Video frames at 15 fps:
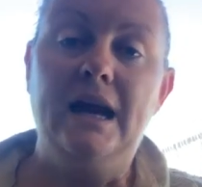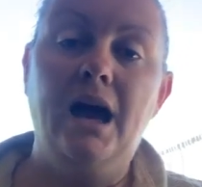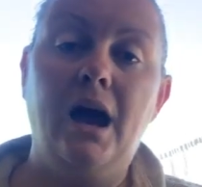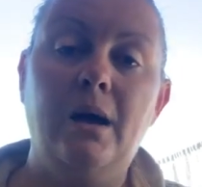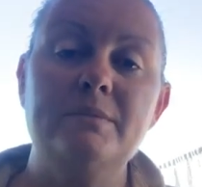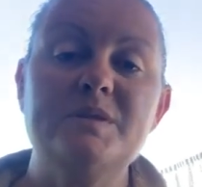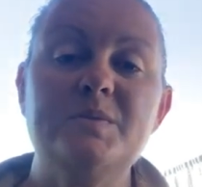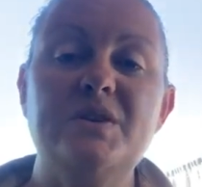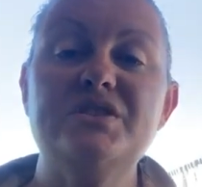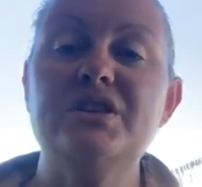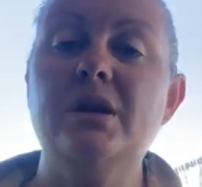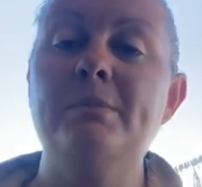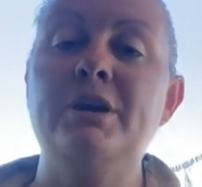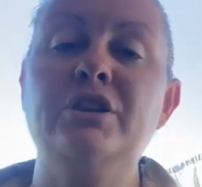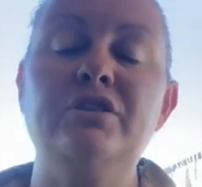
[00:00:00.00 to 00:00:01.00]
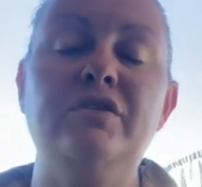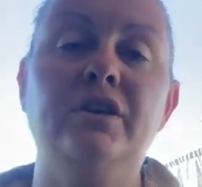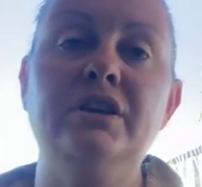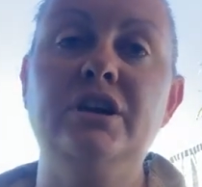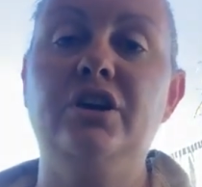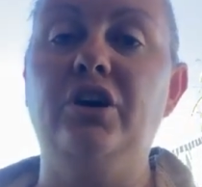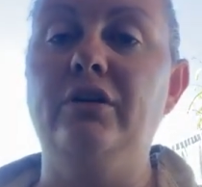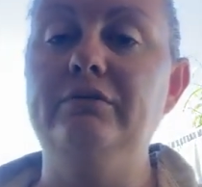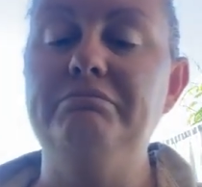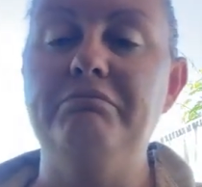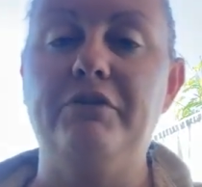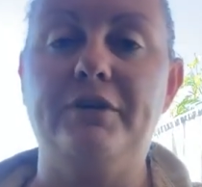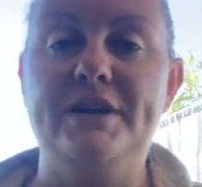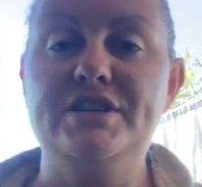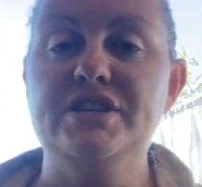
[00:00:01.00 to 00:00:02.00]
Especially, I mean, you've only got
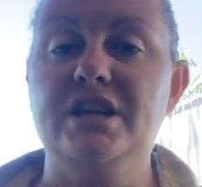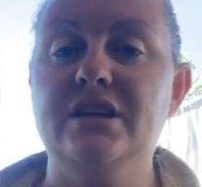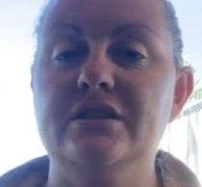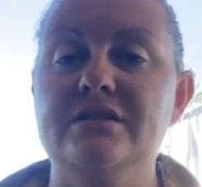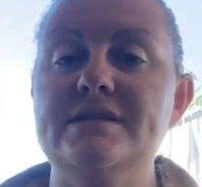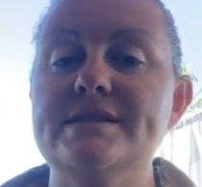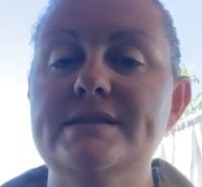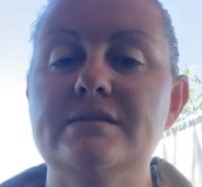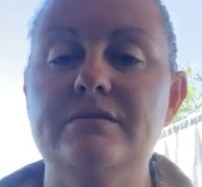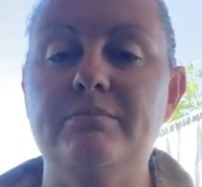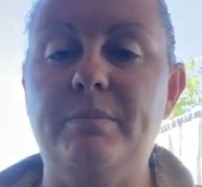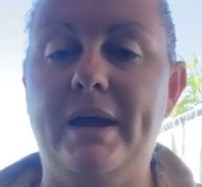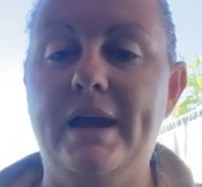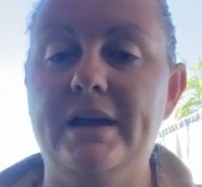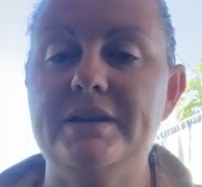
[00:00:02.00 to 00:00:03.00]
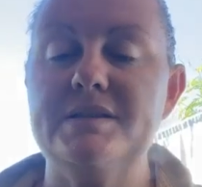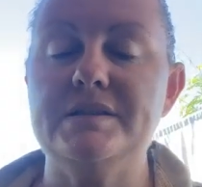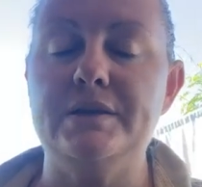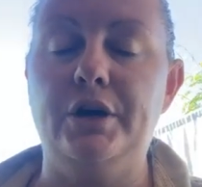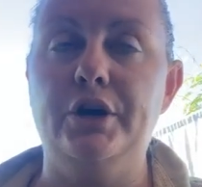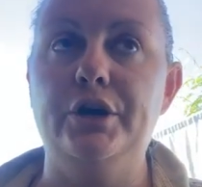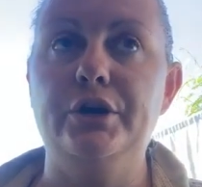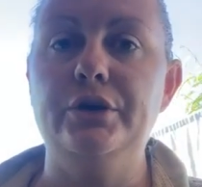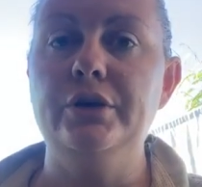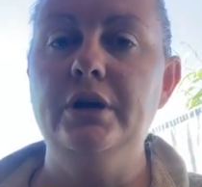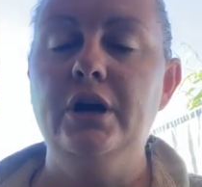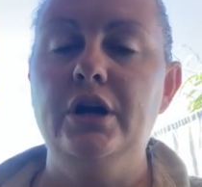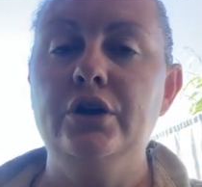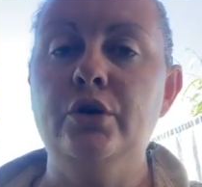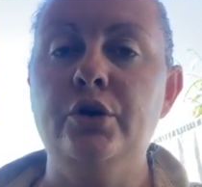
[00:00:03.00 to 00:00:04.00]
3 chickens, Beck, so
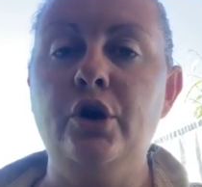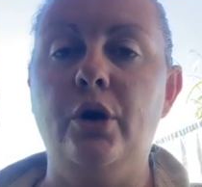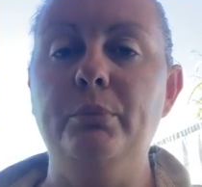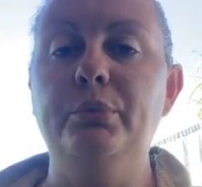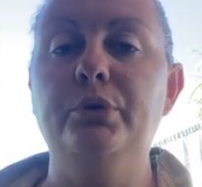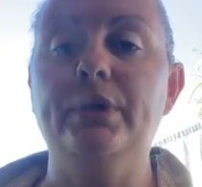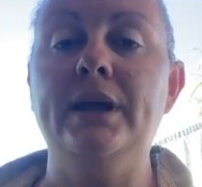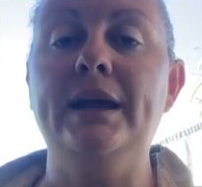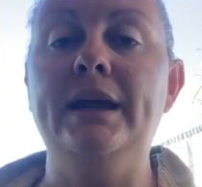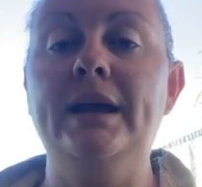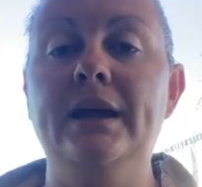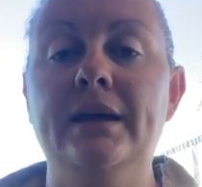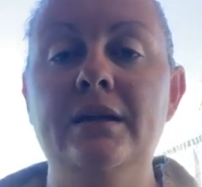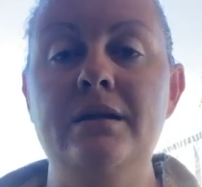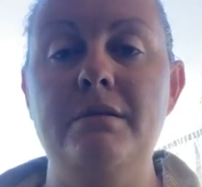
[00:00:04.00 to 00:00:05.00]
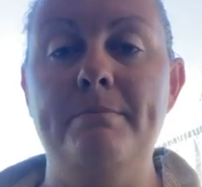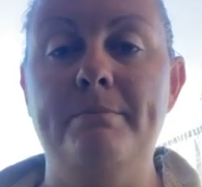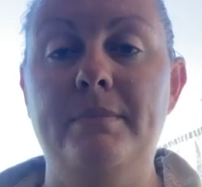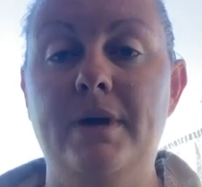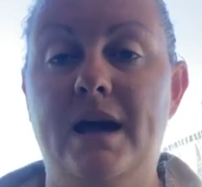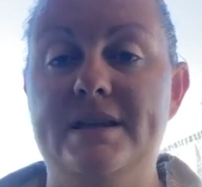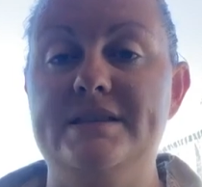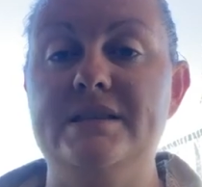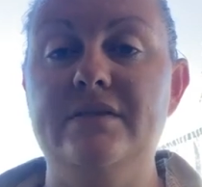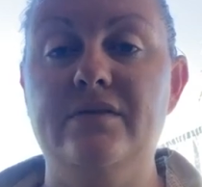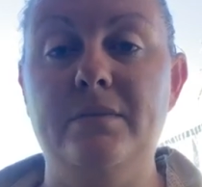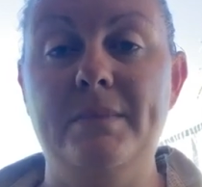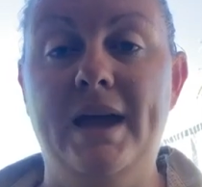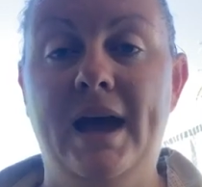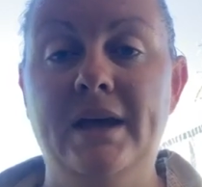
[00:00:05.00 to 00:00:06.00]
you're not putting in massive
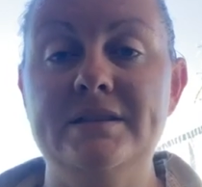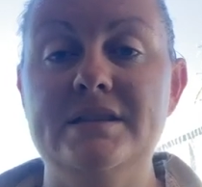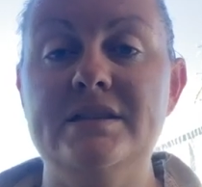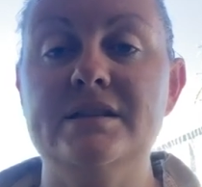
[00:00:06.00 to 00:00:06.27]
amounts.